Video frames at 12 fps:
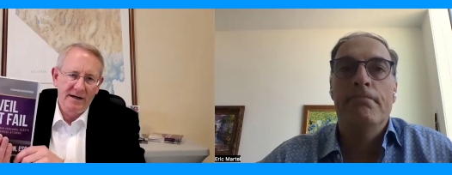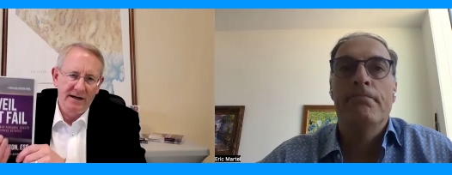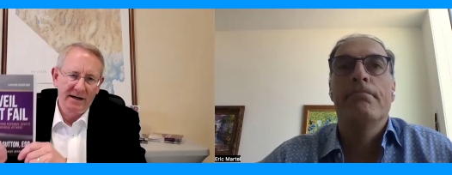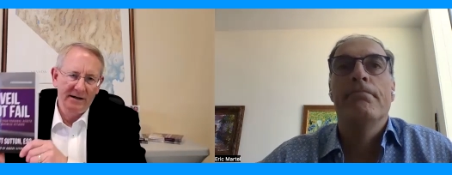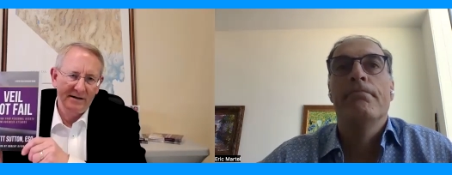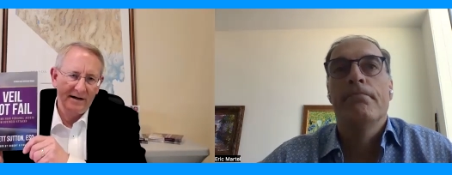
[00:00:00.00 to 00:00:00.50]

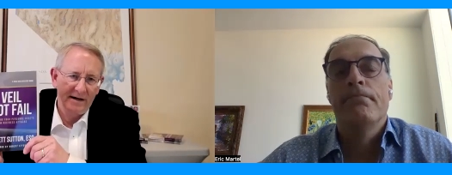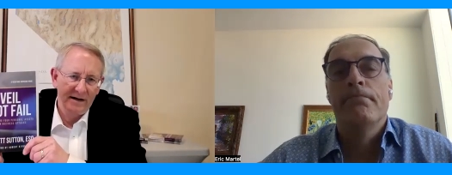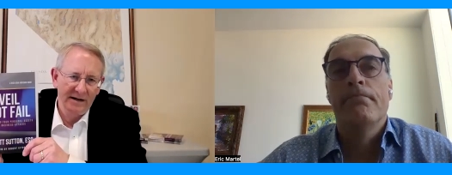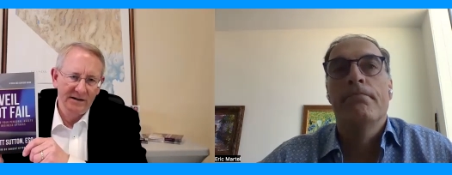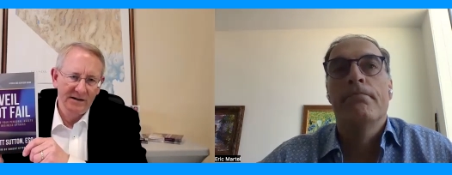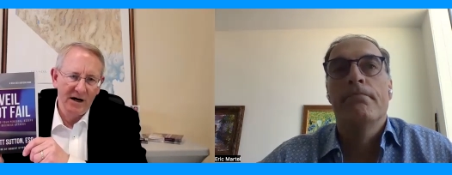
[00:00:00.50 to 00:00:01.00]
Speaker 1: it, it
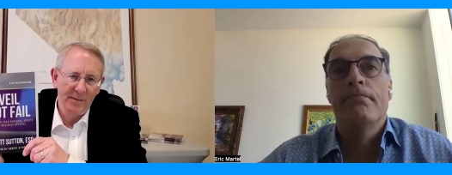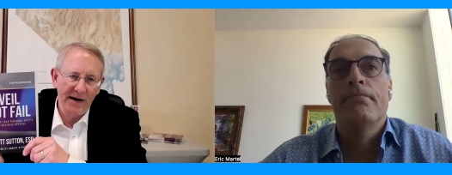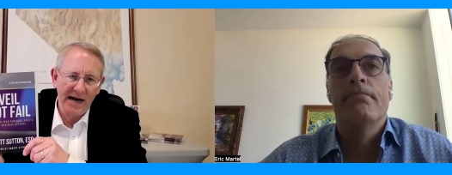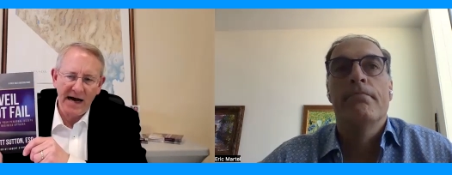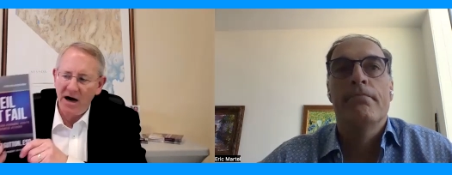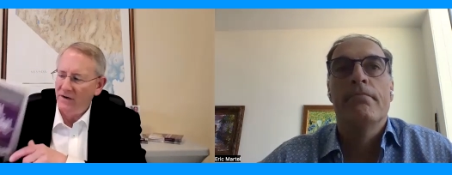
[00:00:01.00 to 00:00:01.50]
is
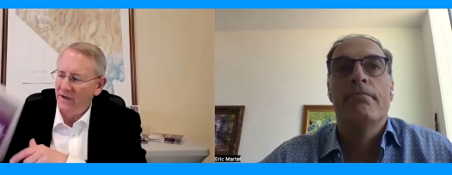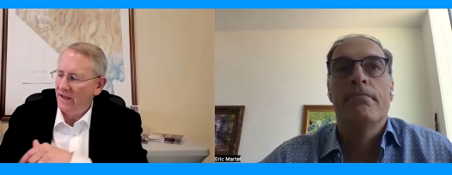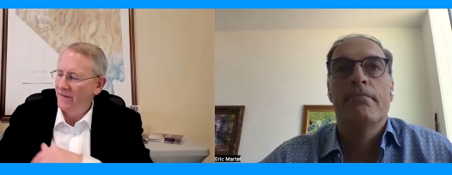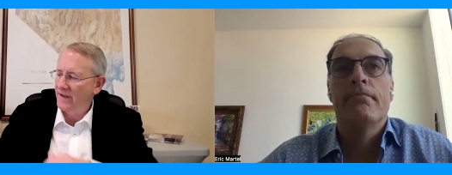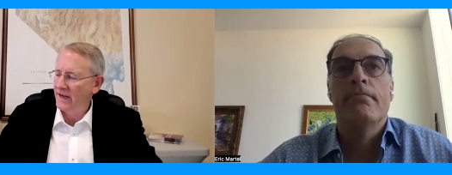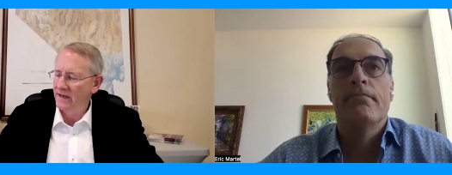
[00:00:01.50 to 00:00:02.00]
coming out,
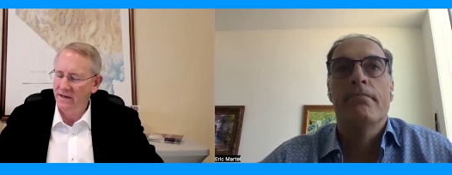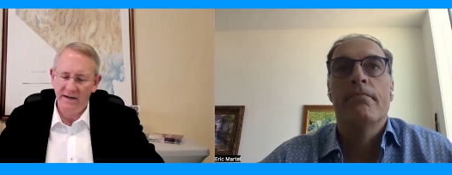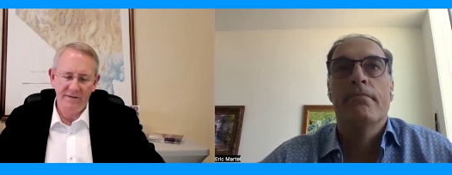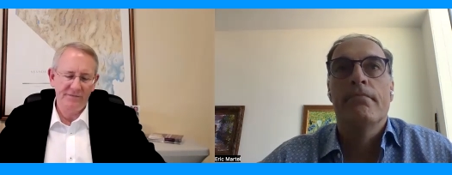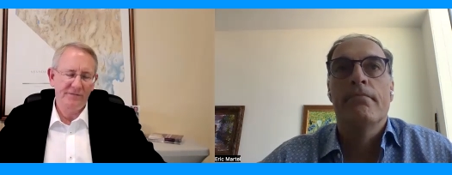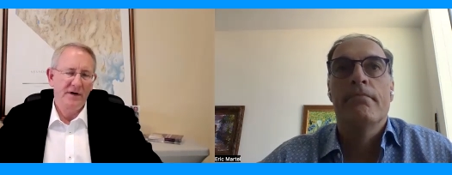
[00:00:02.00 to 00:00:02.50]
and then
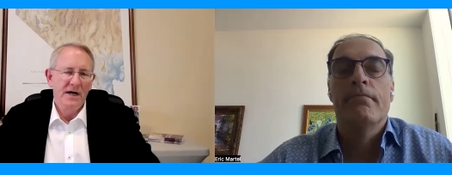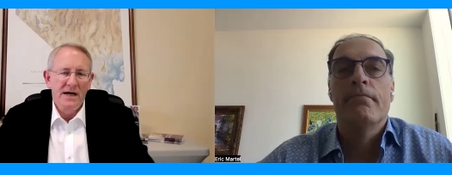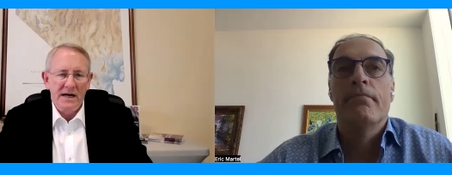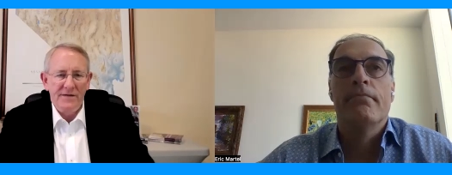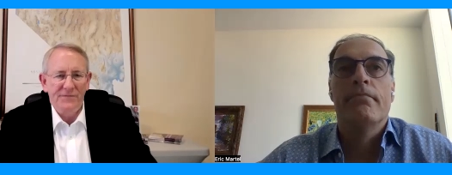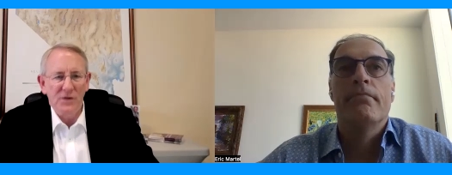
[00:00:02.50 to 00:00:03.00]
if
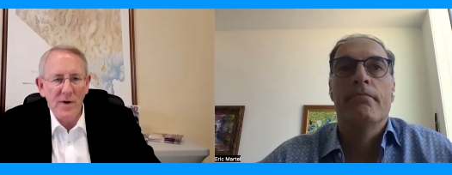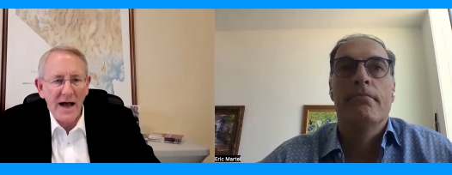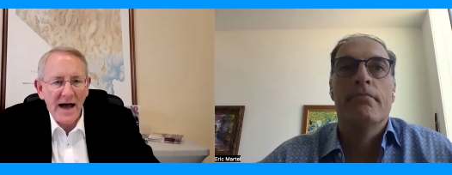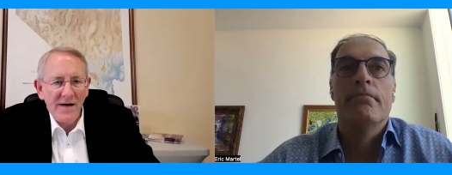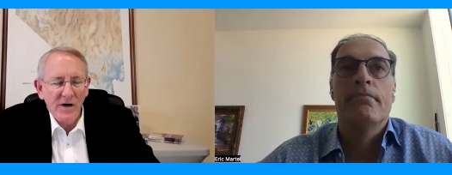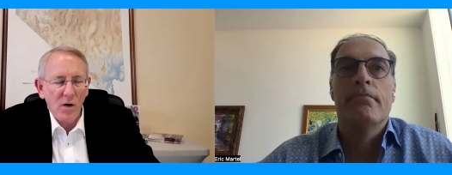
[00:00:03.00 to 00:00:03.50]
if you
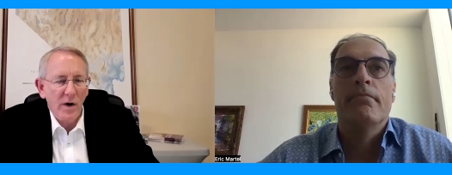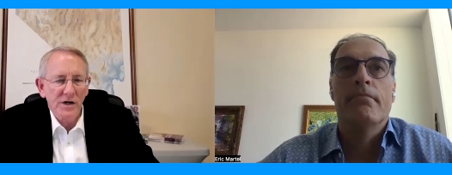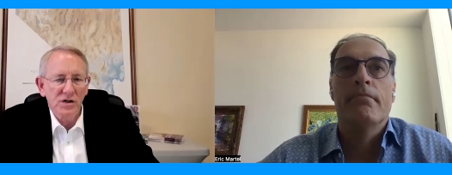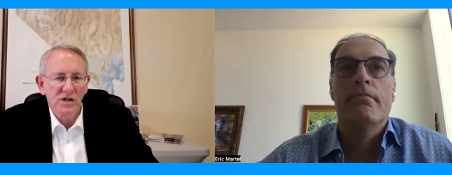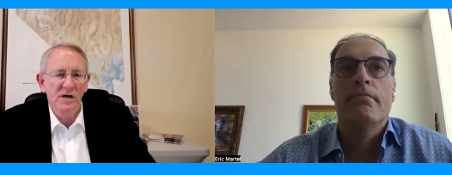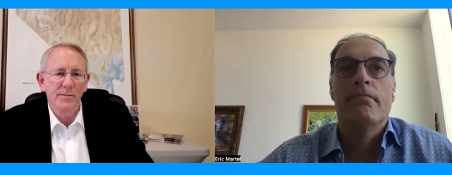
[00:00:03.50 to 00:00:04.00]
have a
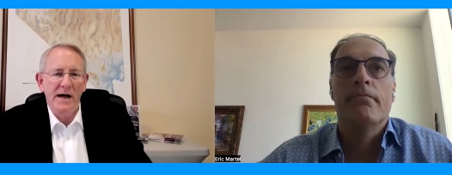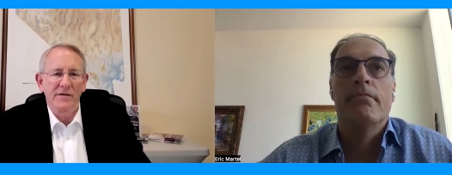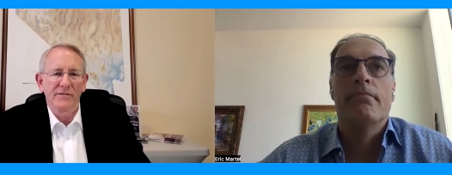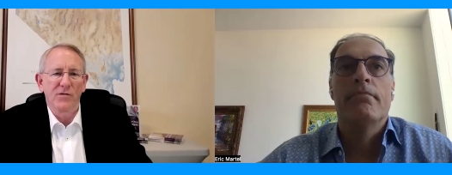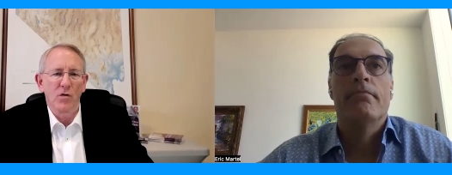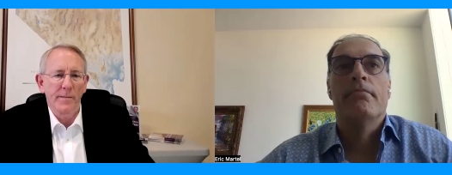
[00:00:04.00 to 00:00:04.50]
question about
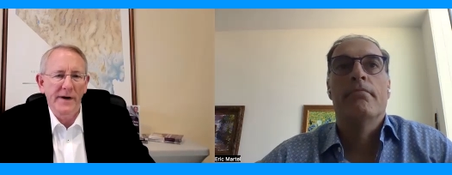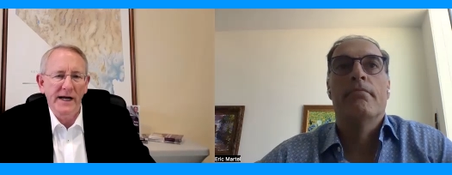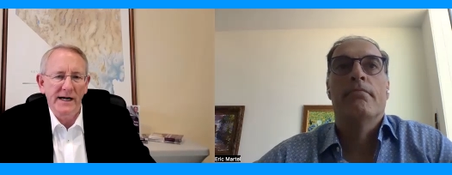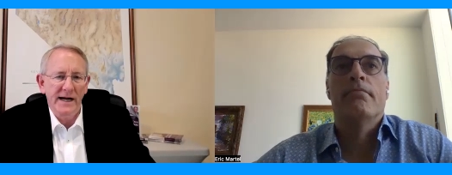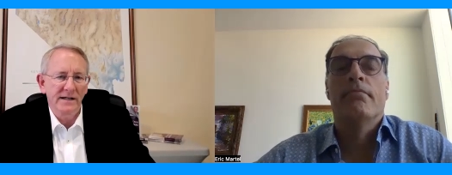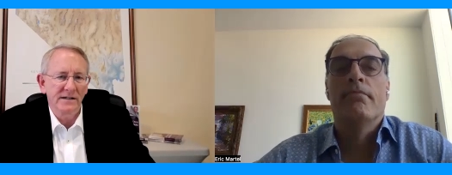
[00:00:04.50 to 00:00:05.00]
forming
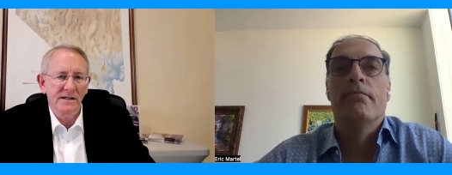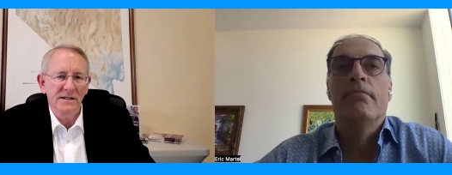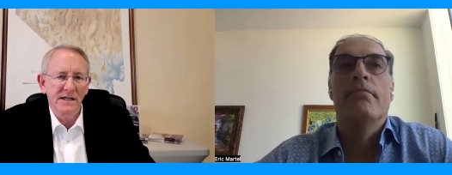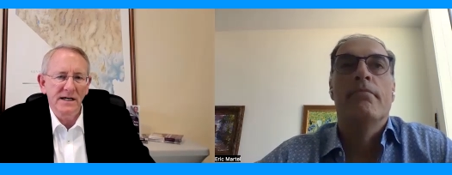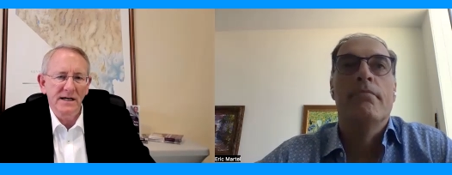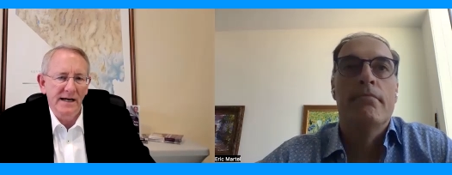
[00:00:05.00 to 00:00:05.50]
an
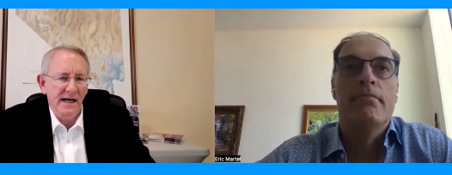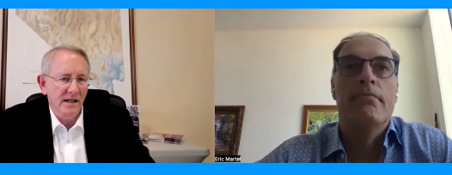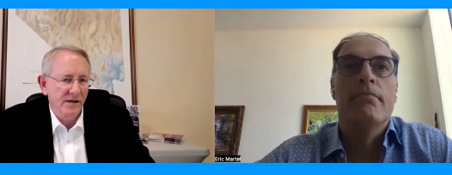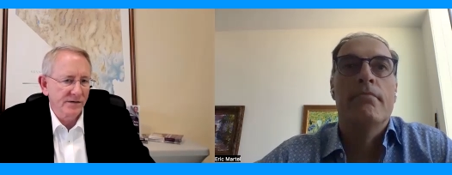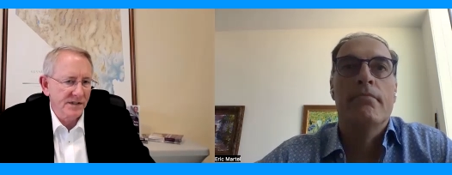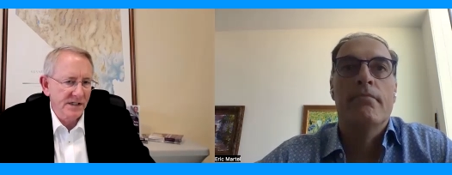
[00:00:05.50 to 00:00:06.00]
entity, an
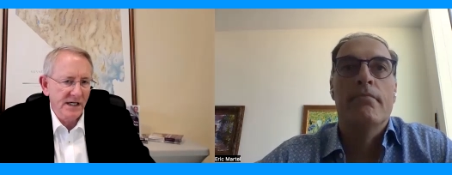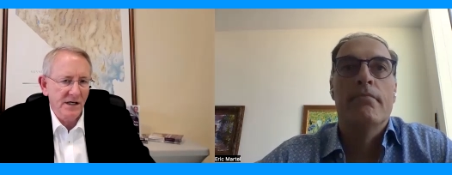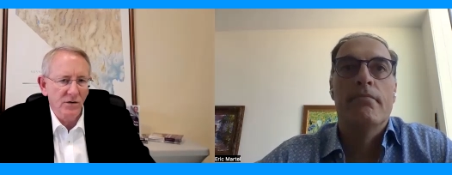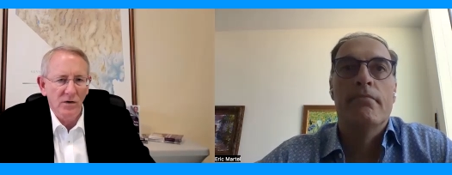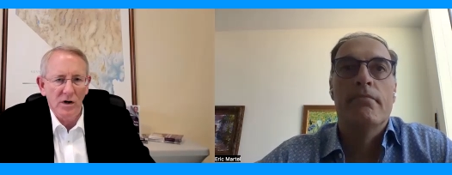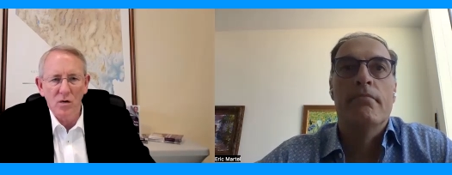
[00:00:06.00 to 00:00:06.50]
LLC,
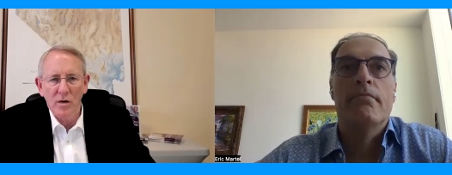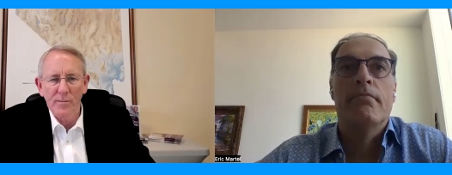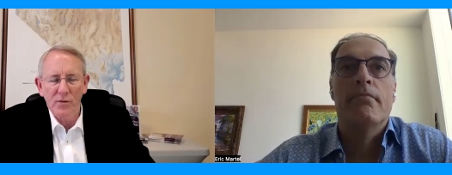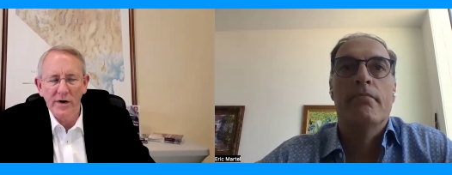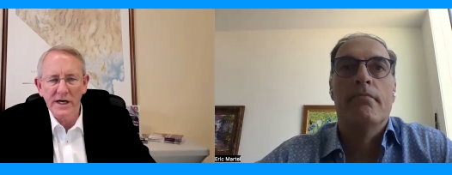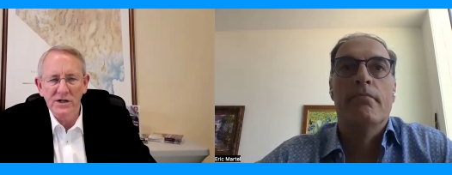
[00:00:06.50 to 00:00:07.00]
or a
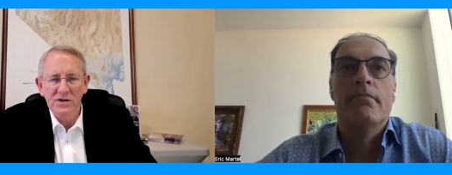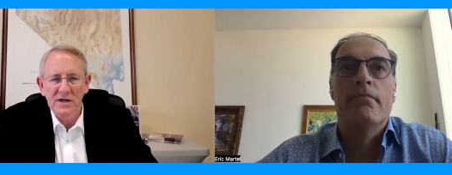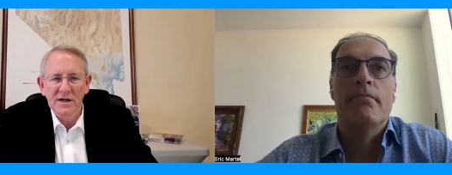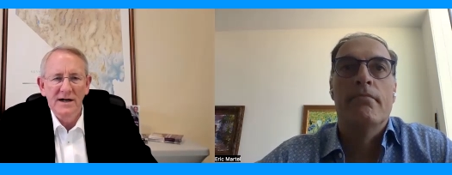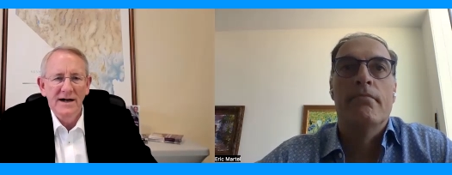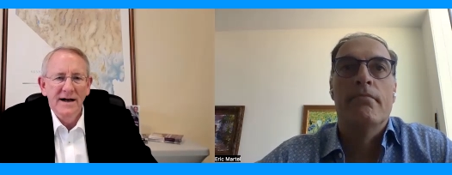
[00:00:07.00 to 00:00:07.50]
corporation,